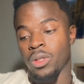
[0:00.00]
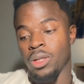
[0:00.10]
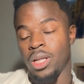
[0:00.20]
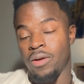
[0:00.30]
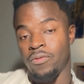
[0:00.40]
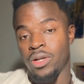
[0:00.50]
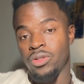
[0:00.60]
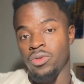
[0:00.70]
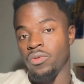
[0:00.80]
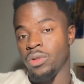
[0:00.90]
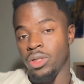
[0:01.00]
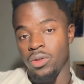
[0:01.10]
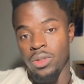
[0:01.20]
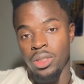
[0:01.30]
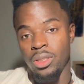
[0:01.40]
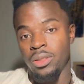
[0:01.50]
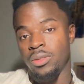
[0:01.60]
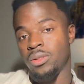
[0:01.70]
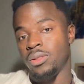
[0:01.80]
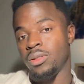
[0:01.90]
a lot of friends over the New
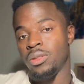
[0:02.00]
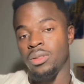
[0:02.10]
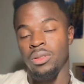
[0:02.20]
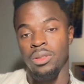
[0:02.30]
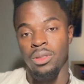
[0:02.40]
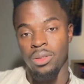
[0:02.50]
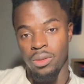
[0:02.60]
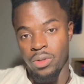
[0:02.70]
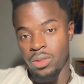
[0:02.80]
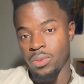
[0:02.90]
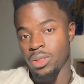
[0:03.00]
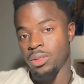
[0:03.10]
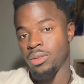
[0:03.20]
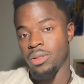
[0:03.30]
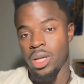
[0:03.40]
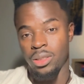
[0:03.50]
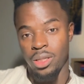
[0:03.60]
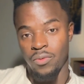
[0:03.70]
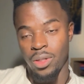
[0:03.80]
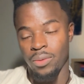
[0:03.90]
Year's, Christmas,
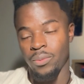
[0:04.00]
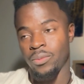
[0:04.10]
Thanksgiving.